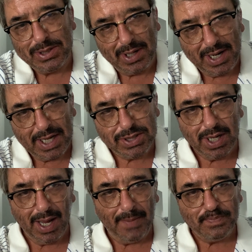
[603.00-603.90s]

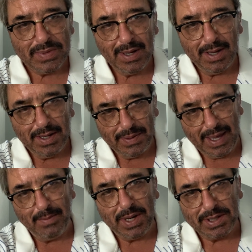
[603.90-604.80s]
derecha,
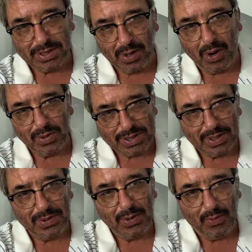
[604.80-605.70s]
that means go
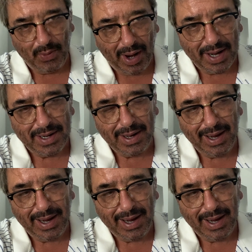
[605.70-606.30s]
to the right.